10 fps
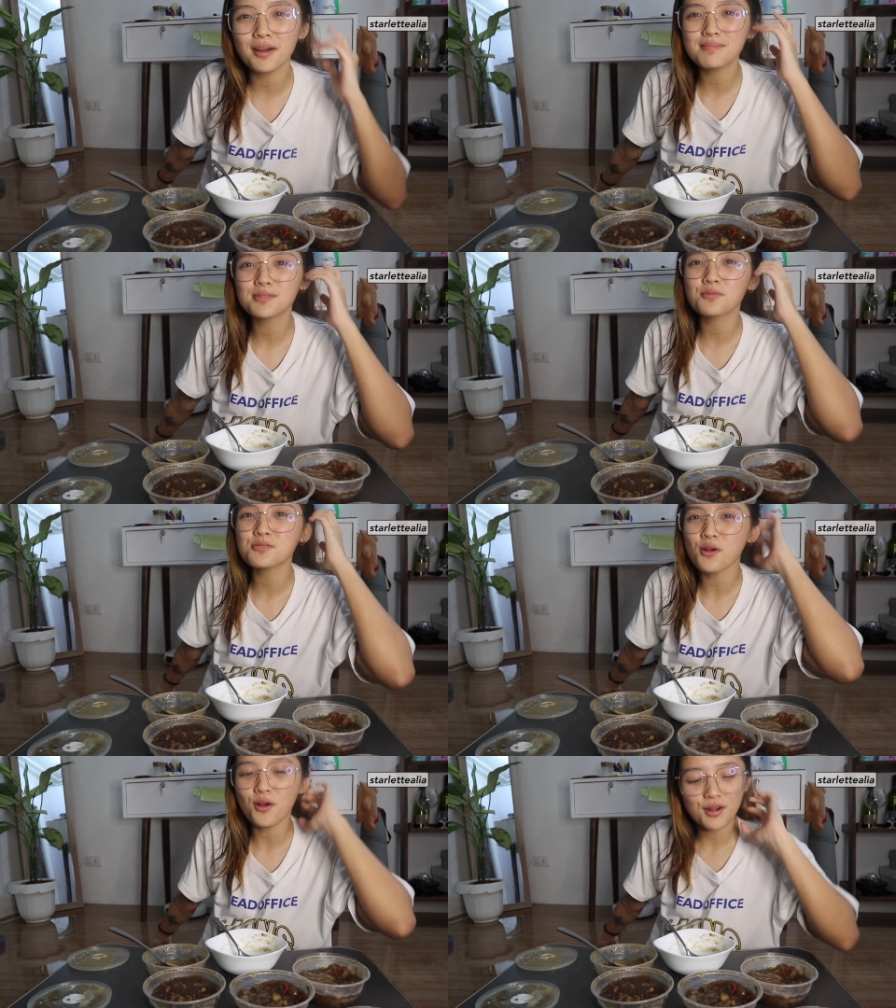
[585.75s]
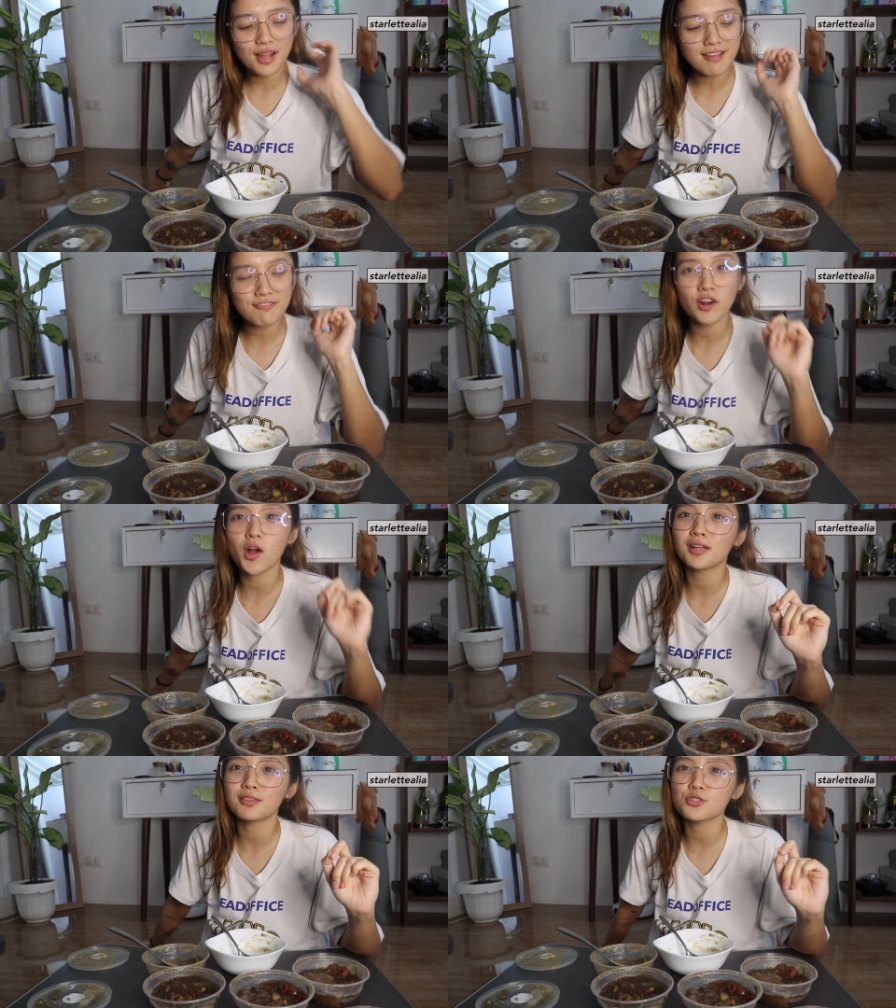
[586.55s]
I'm so sorry. I
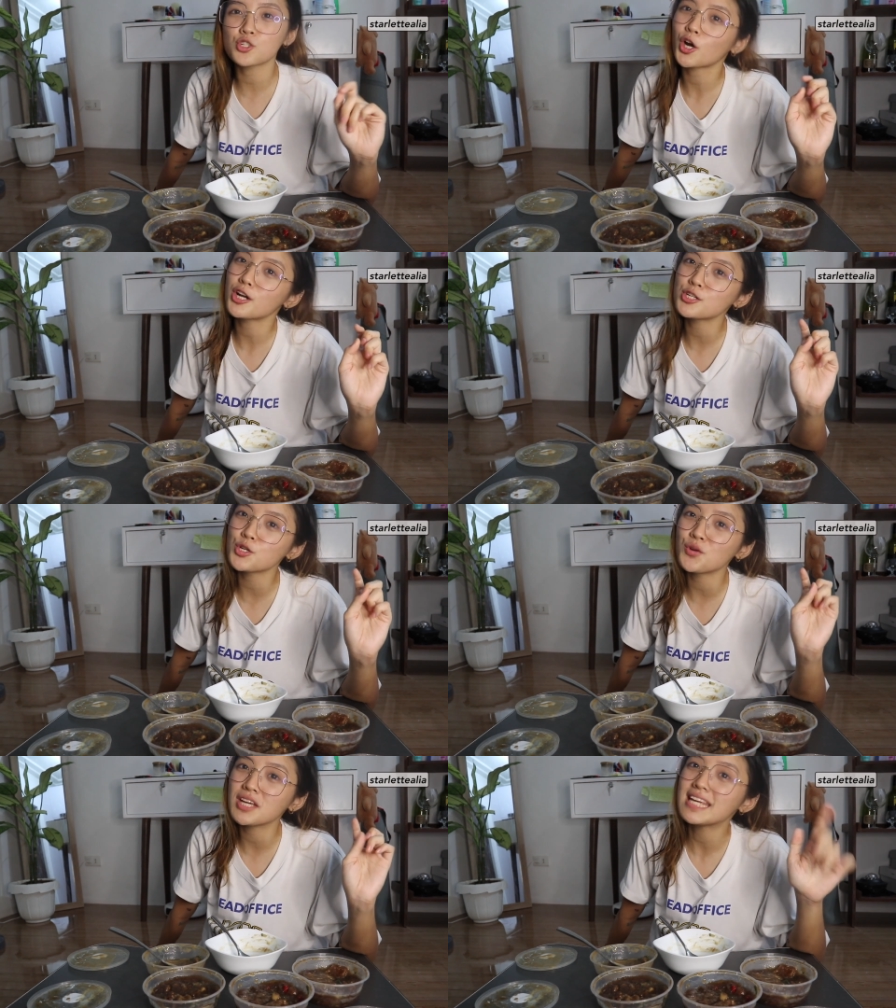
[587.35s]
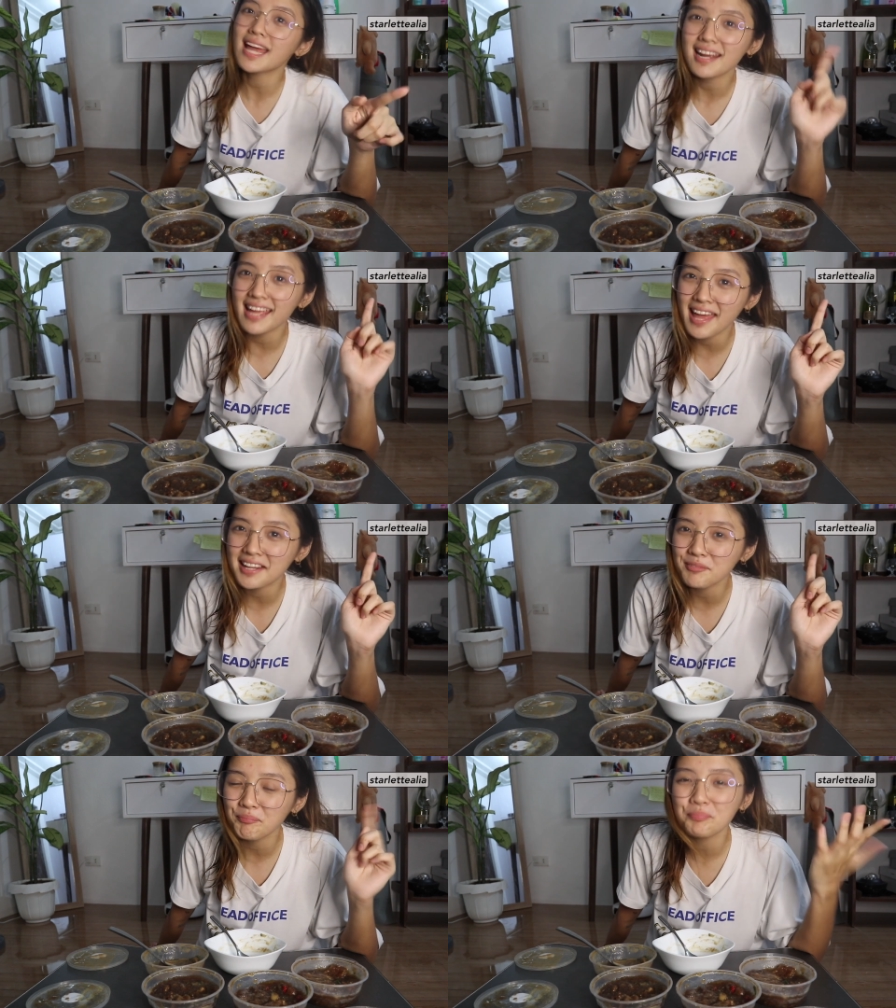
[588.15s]
forgot to charge you yet
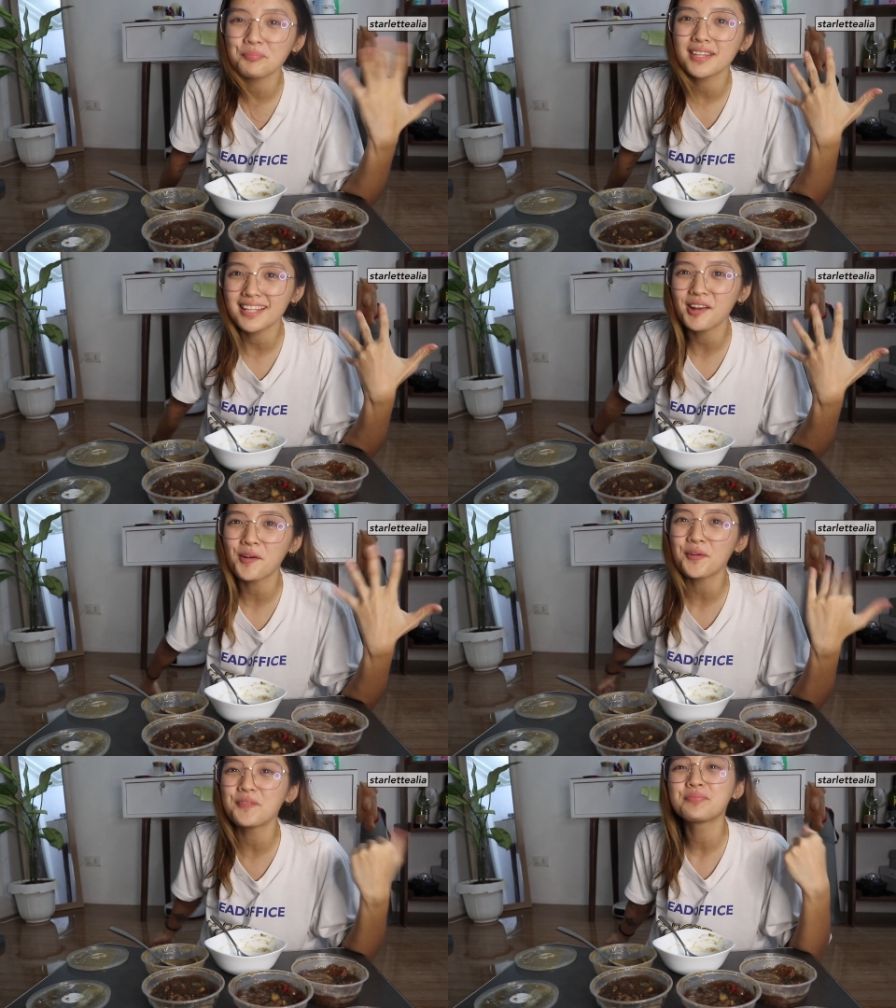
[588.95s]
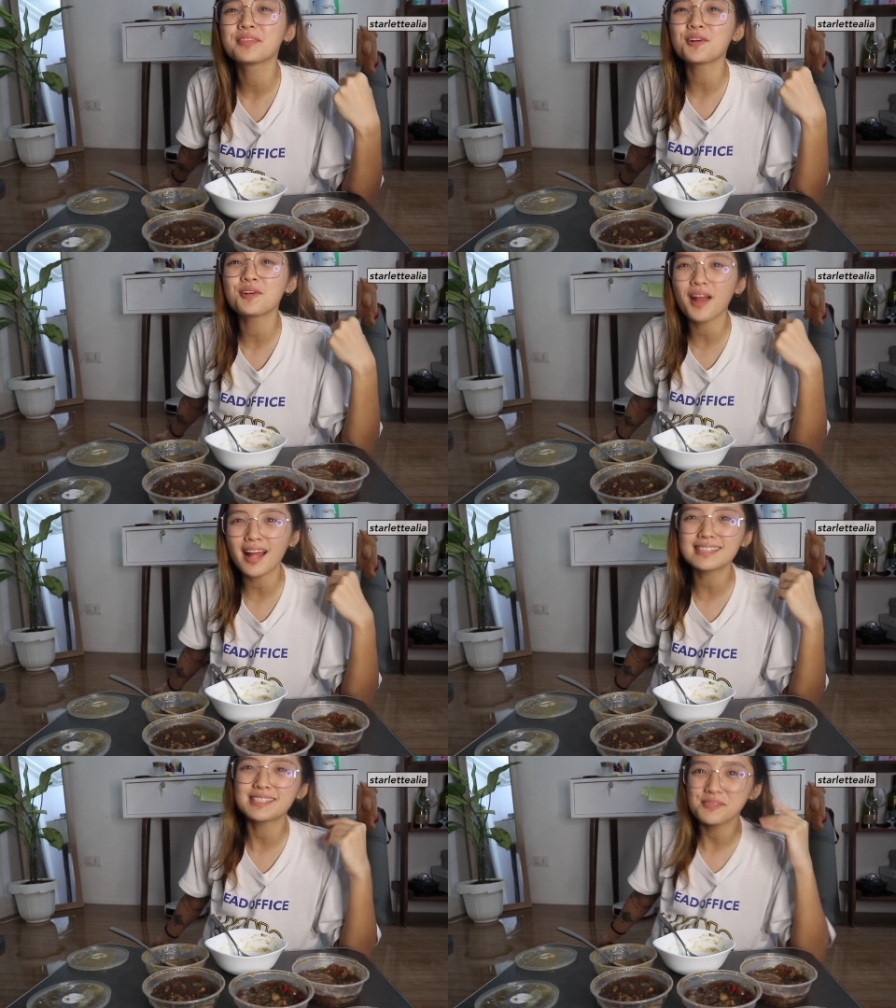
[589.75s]
again. You know,
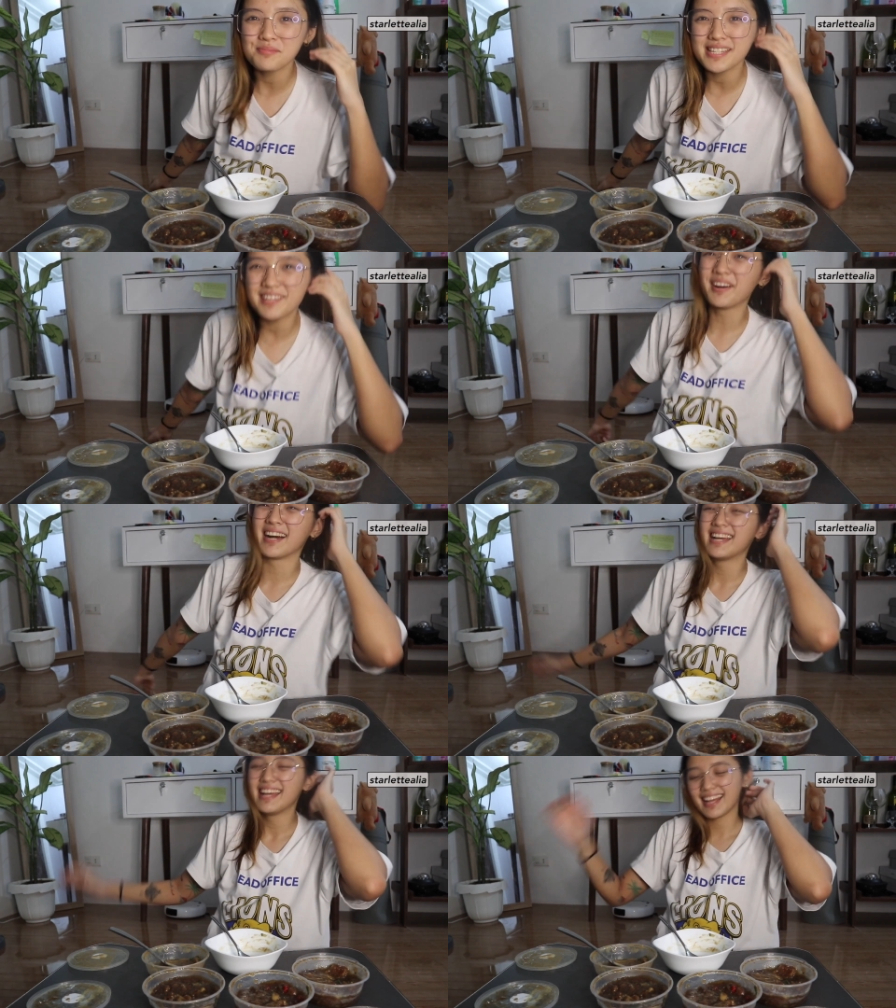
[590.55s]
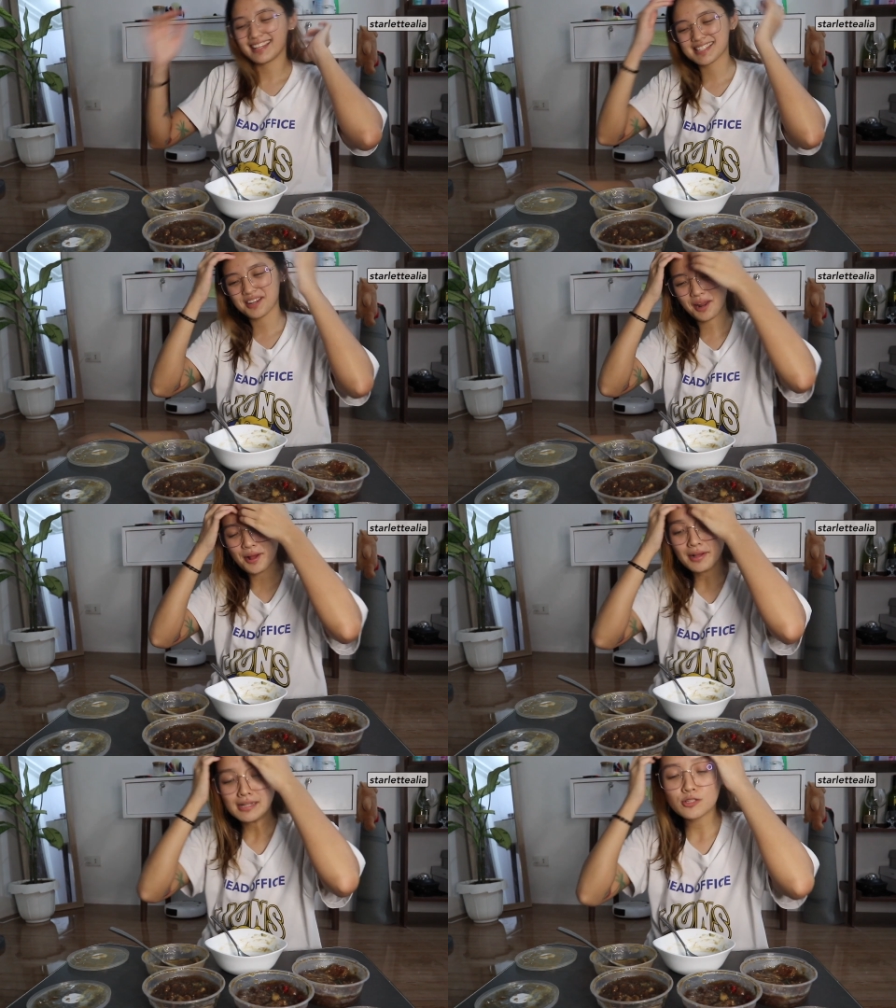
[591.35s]
congrats to me.
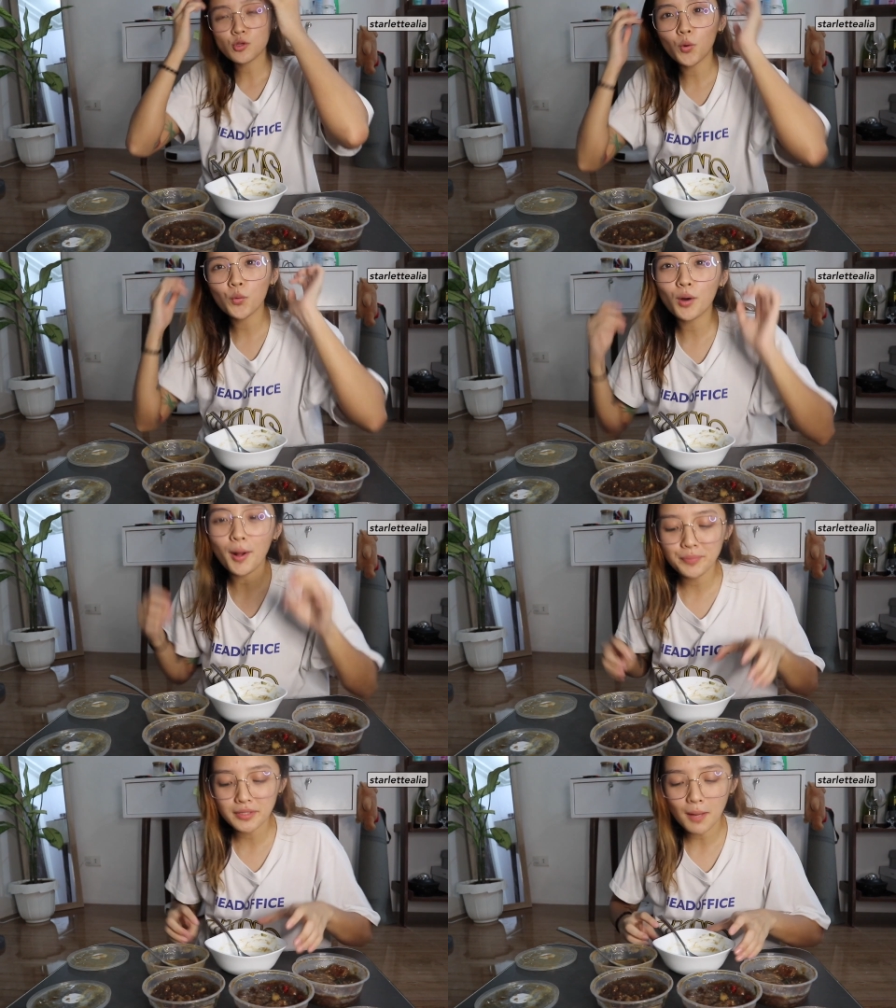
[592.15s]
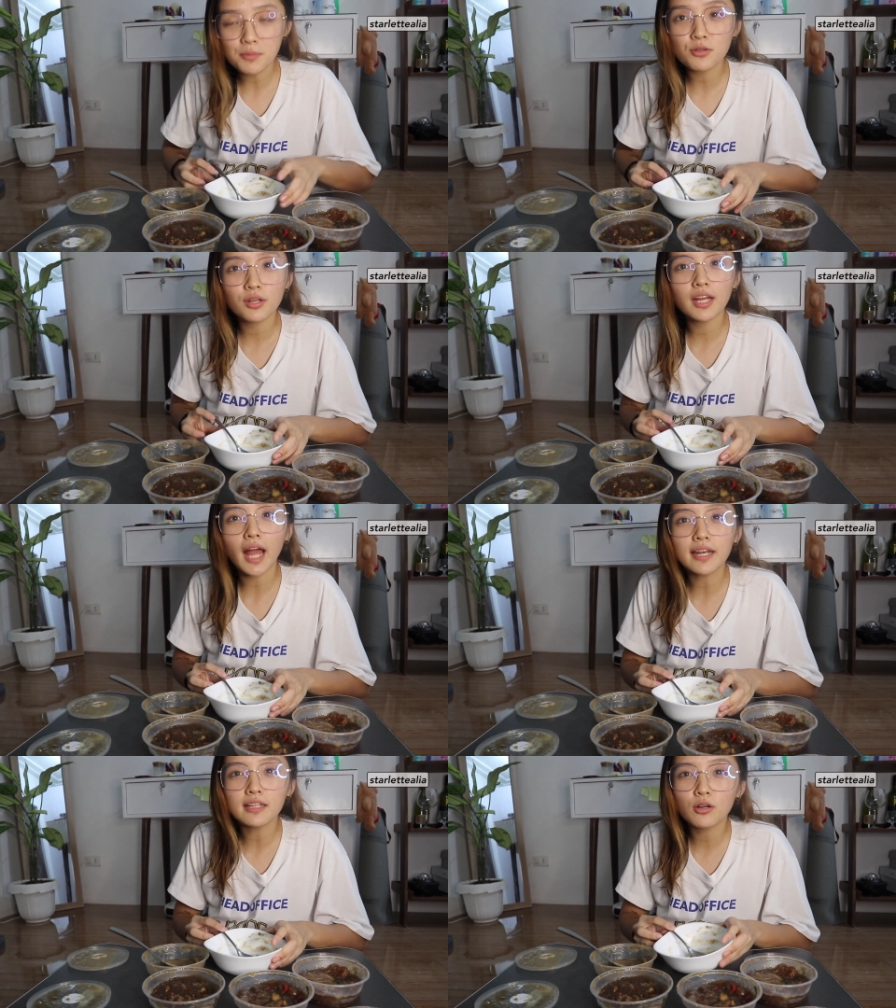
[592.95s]
So, natapos yun na yung
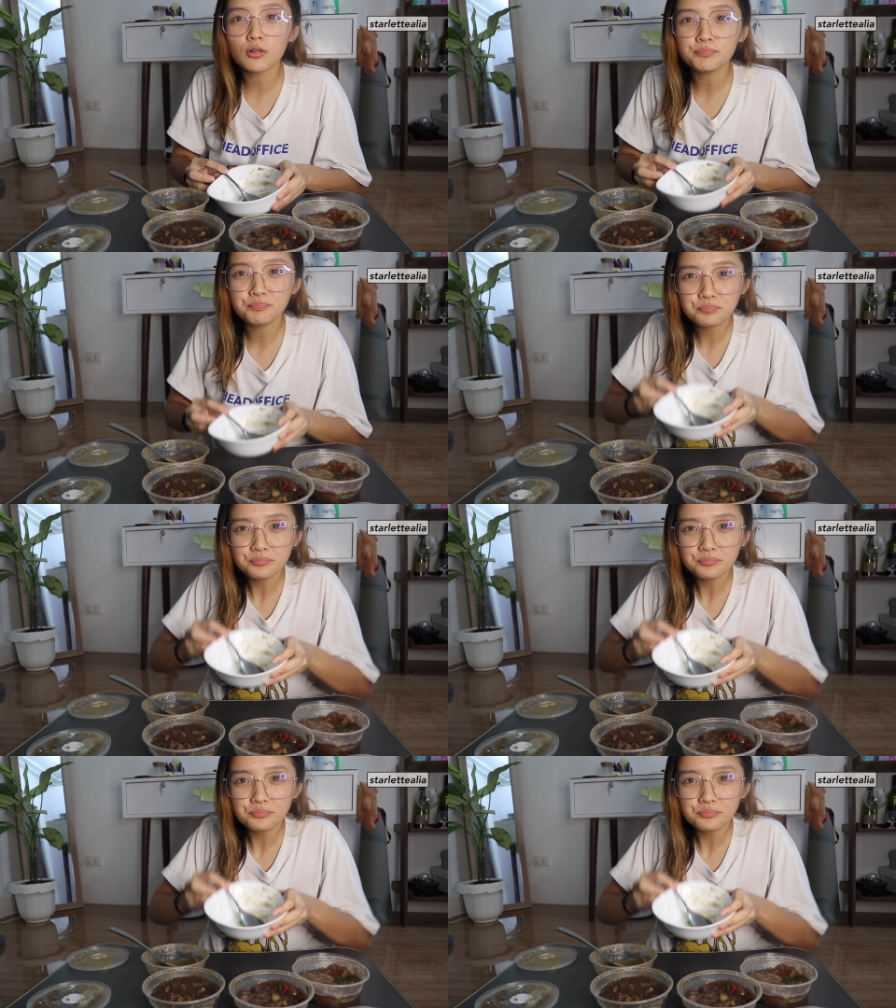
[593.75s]
kanin ko.